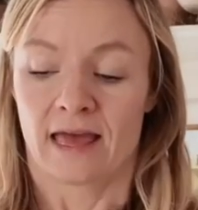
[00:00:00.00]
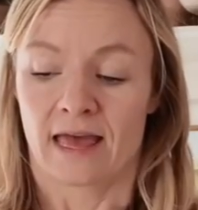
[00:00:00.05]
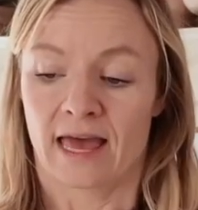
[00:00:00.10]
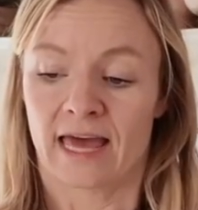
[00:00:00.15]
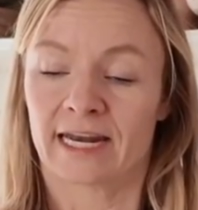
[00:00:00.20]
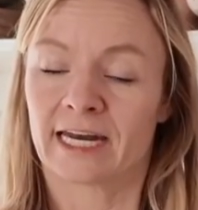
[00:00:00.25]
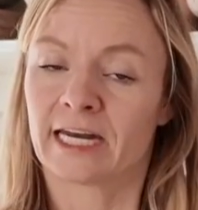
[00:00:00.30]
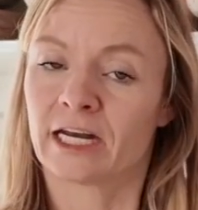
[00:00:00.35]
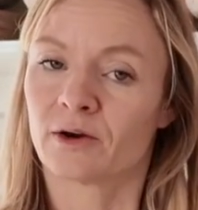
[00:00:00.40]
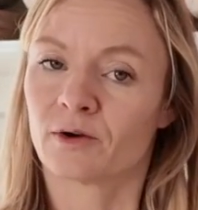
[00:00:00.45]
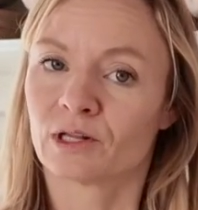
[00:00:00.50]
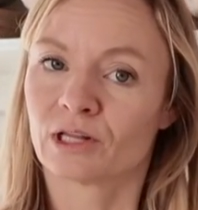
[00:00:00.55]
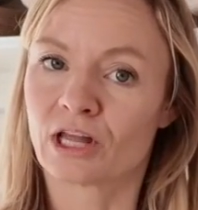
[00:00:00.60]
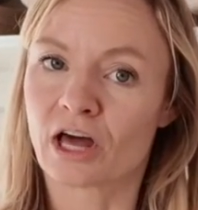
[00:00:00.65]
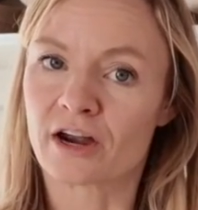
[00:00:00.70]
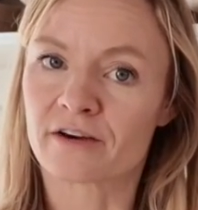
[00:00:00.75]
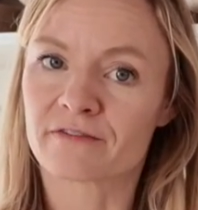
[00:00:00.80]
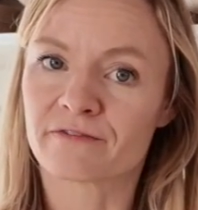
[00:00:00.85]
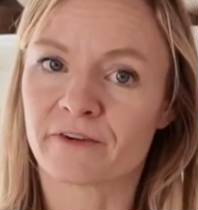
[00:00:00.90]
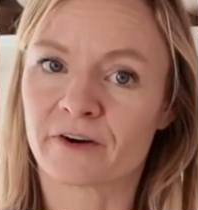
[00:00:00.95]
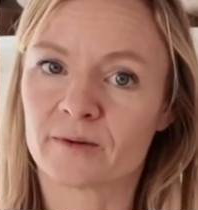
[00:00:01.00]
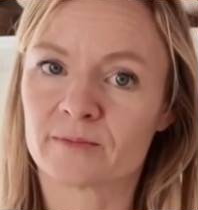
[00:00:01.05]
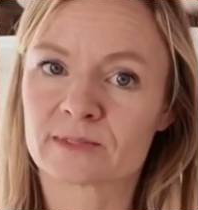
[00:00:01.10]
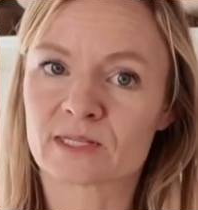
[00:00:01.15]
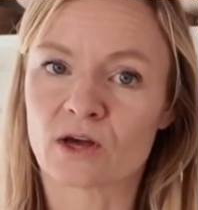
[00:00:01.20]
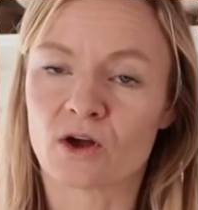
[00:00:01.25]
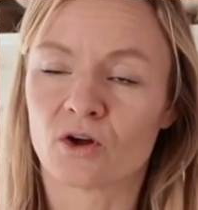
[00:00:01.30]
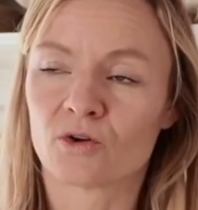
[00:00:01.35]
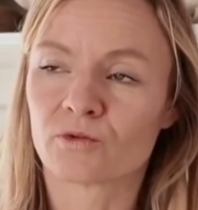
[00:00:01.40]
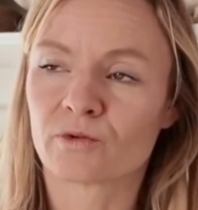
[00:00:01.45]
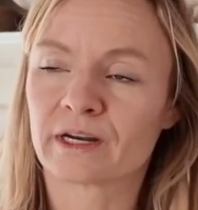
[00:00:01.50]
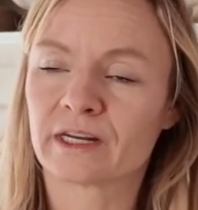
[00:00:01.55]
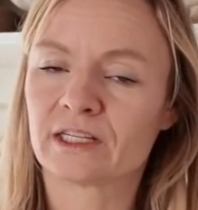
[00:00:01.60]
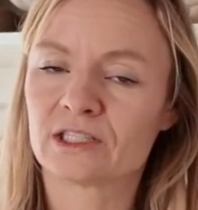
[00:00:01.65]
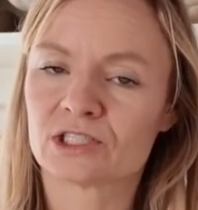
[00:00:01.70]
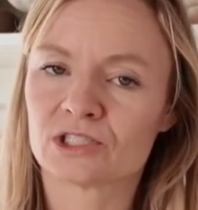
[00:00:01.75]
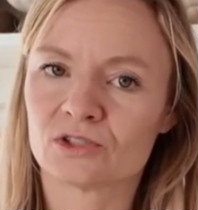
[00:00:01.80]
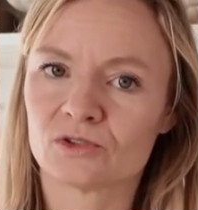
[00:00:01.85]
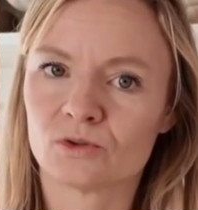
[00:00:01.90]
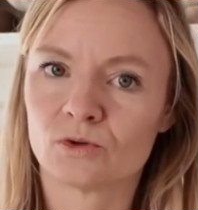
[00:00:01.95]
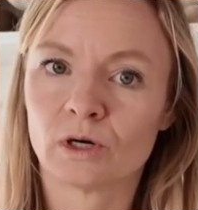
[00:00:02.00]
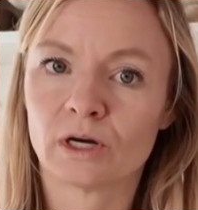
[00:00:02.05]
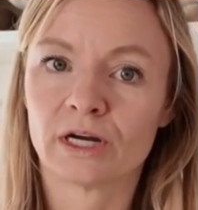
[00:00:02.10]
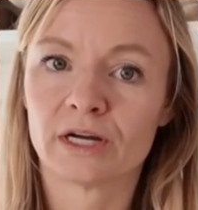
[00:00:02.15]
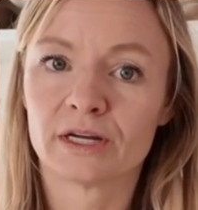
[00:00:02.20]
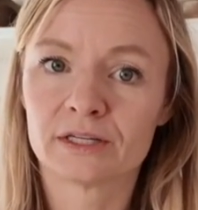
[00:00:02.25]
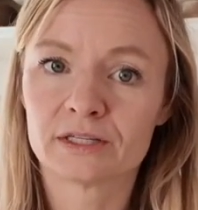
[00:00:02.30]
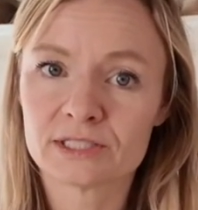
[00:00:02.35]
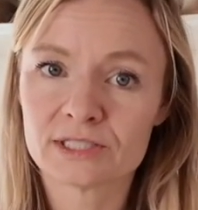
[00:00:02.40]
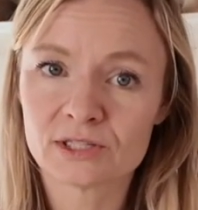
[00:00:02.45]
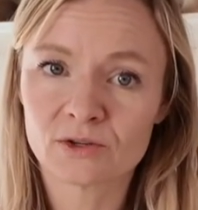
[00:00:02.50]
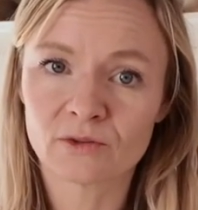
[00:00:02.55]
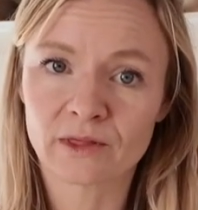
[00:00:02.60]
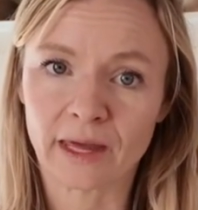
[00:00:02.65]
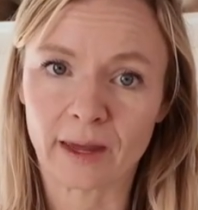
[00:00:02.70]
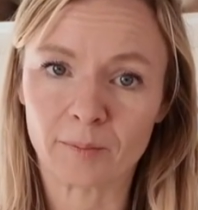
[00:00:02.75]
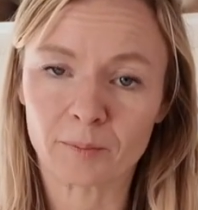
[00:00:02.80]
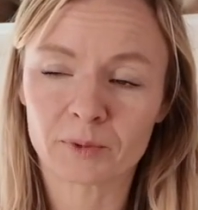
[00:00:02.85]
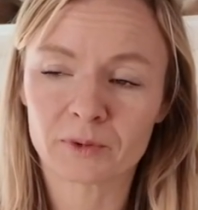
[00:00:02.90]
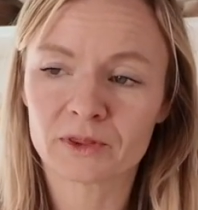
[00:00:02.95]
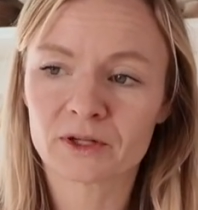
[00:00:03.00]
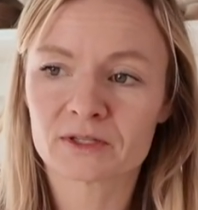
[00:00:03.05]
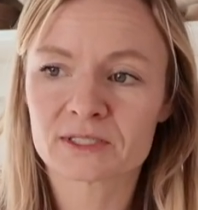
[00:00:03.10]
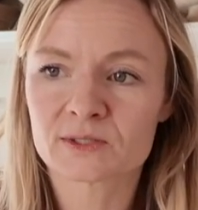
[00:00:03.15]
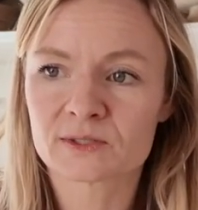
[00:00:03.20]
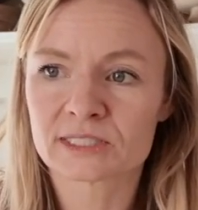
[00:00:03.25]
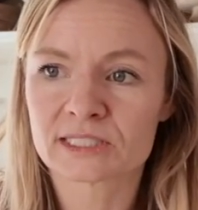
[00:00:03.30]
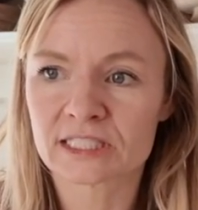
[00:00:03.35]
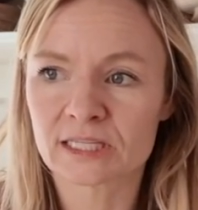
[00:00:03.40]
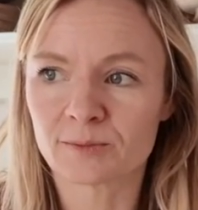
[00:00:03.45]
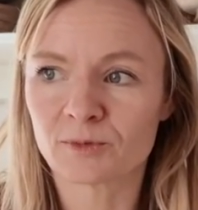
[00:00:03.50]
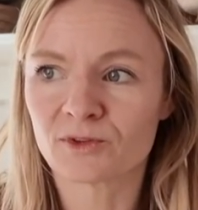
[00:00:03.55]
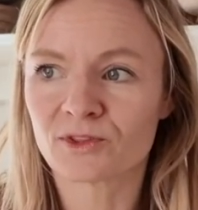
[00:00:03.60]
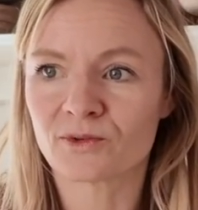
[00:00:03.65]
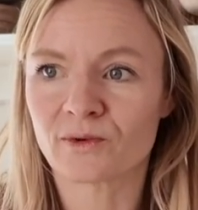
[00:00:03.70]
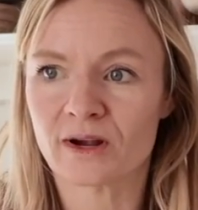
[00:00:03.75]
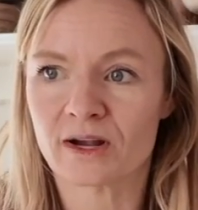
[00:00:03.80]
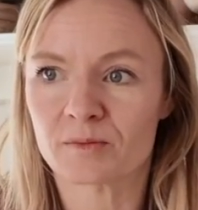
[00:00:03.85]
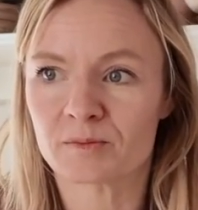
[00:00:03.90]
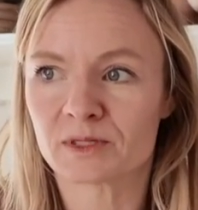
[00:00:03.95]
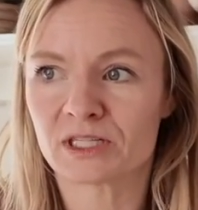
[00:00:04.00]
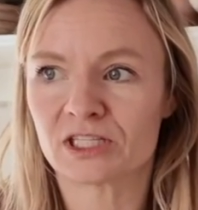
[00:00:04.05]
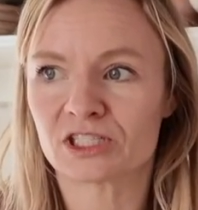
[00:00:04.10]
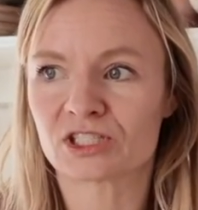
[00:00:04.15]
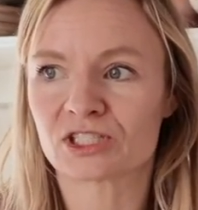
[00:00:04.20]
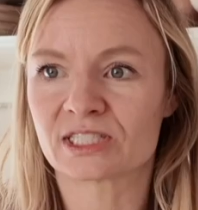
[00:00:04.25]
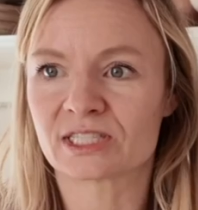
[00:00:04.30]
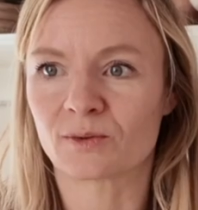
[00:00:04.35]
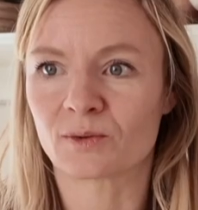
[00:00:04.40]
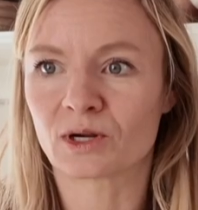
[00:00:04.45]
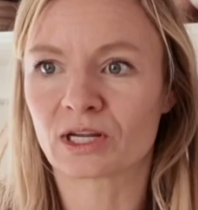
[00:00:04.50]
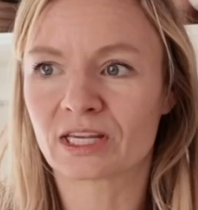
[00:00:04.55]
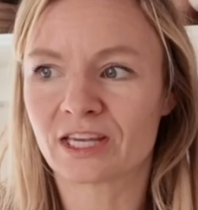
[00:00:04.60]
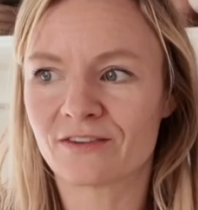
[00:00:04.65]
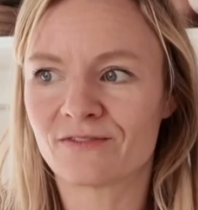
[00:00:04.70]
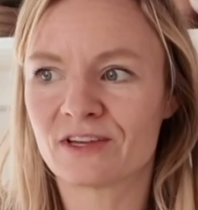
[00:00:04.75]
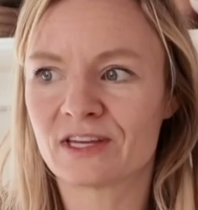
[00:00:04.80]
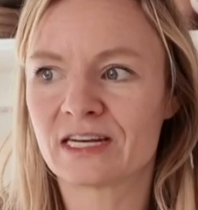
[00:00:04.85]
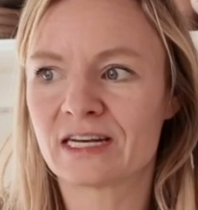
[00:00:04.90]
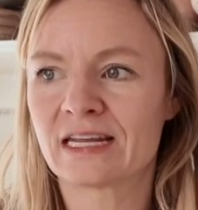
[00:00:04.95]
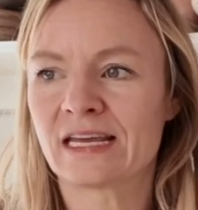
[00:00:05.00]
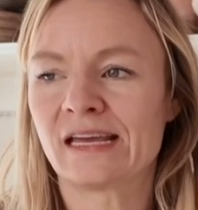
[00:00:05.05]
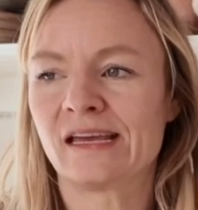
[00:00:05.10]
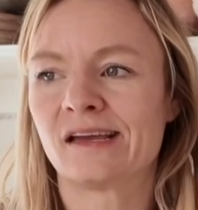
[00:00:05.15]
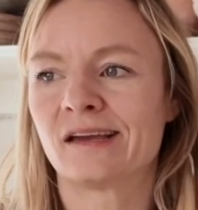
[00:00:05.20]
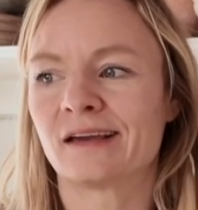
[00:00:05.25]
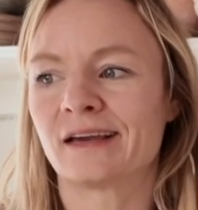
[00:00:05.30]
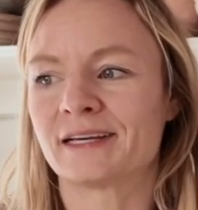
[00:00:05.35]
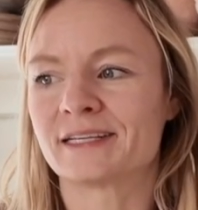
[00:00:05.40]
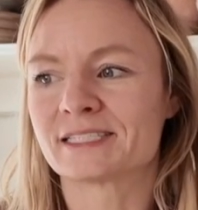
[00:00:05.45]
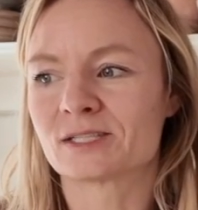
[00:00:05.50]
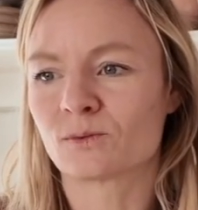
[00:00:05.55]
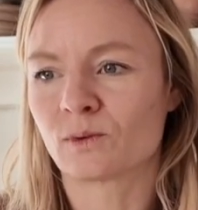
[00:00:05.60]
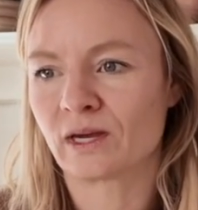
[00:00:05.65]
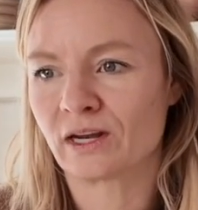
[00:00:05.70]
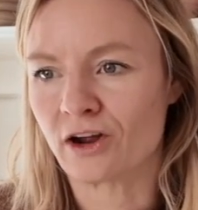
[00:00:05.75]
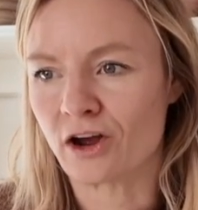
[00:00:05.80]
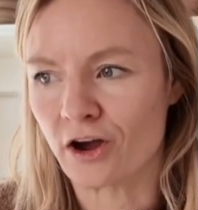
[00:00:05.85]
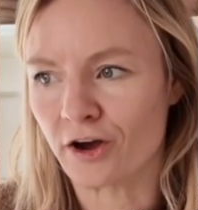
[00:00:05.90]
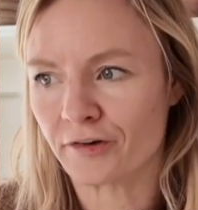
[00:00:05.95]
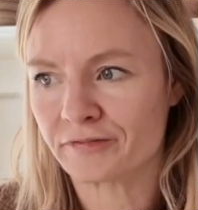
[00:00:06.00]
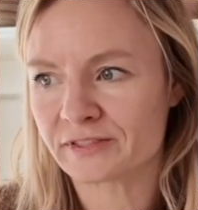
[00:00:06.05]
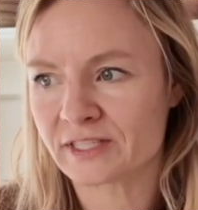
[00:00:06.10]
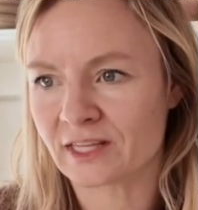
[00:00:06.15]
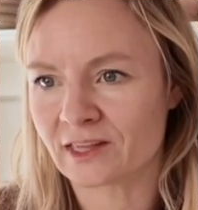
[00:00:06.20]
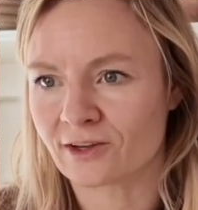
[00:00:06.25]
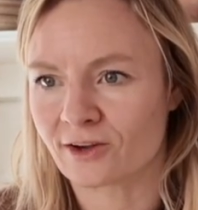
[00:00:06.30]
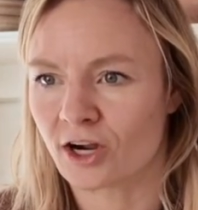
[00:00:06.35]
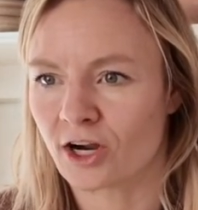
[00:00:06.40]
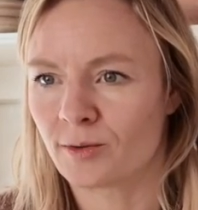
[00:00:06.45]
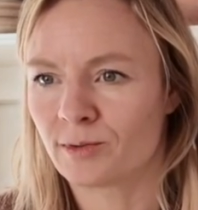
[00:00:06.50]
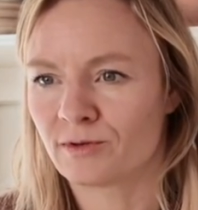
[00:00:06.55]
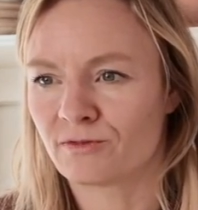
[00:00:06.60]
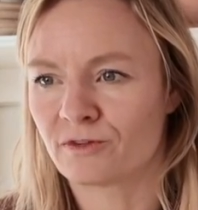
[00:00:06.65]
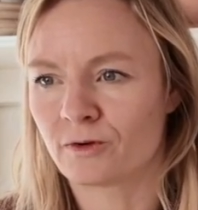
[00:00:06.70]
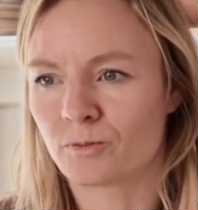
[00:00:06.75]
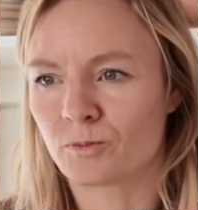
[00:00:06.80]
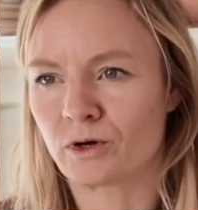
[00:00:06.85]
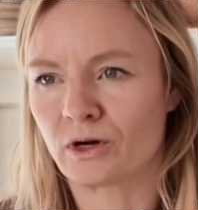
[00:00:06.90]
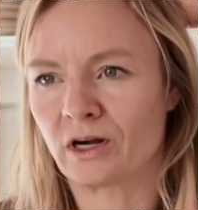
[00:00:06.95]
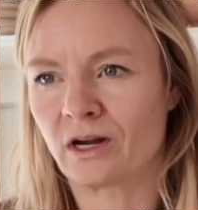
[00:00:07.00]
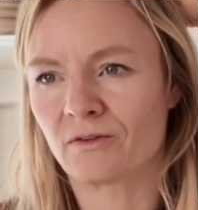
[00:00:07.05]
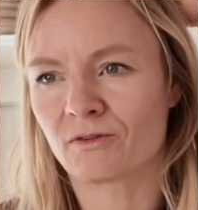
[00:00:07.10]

And I know a lot of farms already do that, but those are some of the recommendations that were given as a way to offset the carbon footprint.